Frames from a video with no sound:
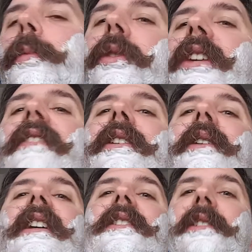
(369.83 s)
Safety
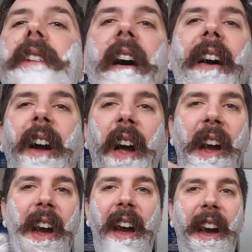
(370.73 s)
Razors.
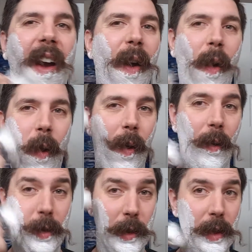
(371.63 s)

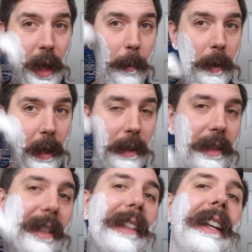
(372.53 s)
So, I mean,
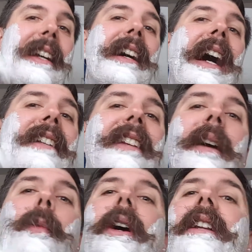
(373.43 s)
I say I'm
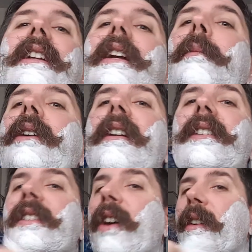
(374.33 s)
breaking it in, but it
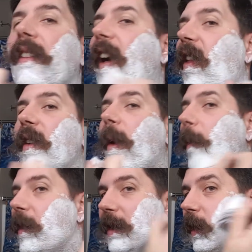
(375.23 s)
started lathering off
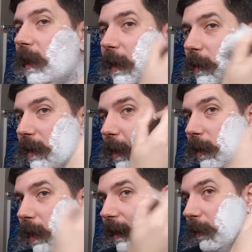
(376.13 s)
instantly. There was no
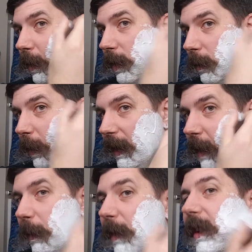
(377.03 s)
like real break-in
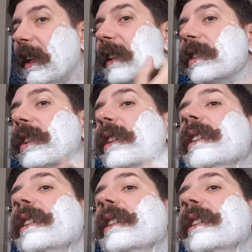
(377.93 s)
period that I saw.